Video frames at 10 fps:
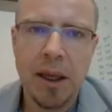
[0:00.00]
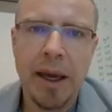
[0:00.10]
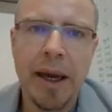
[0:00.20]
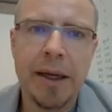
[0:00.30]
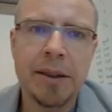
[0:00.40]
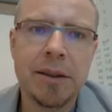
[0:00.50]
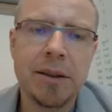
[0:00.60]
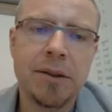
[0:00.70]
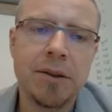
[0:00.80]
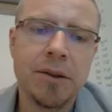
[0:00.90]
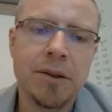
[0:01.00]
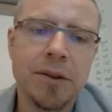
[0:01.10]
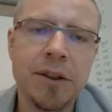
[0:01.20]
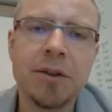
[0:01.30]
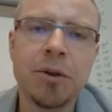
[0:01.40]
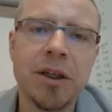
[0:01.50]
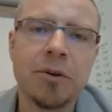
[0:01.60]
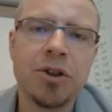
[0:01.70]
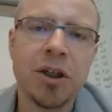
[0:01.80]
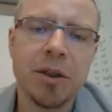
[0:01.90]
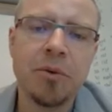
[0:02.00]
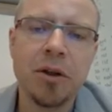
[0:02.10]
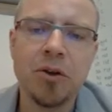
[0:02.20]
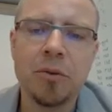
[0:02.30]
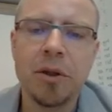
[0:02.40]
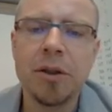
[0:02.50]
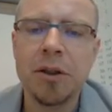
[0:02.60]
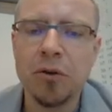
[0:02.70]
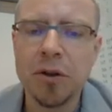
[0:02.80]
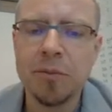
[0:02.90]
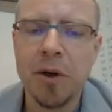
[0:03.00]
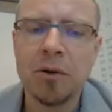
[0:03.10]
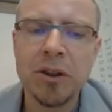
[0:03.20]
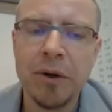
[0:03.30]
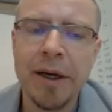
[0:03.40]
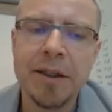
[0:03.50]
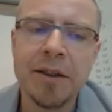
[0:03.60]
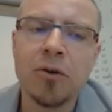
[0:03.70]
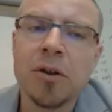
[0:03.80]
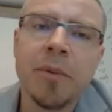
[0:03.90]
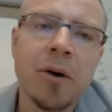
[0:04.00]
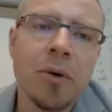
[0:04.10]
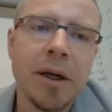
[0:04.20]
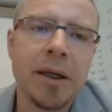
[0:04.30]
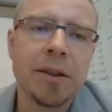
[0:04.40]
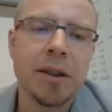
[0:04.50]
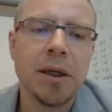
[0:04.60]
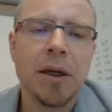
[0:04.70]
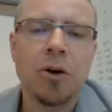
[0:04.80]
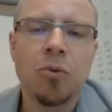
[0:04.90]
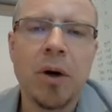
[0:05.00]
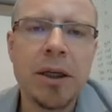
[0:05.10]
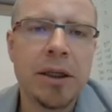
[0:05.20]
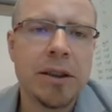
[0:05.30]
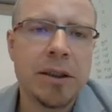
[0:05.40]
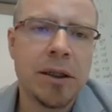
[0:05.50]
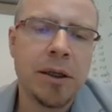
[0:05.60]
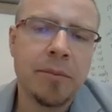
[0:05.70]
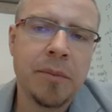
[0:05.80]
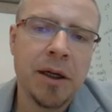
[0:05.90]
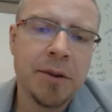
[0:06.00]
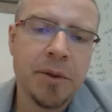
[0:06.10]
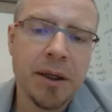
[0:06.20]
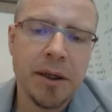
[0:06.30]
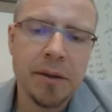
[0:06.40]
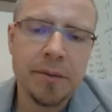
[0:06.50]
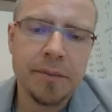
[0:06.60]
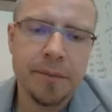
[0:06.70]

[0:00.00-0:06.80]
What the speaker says: And this was a quadratic polynomial in horsepower. So x is horsepower and y is miles per gallon.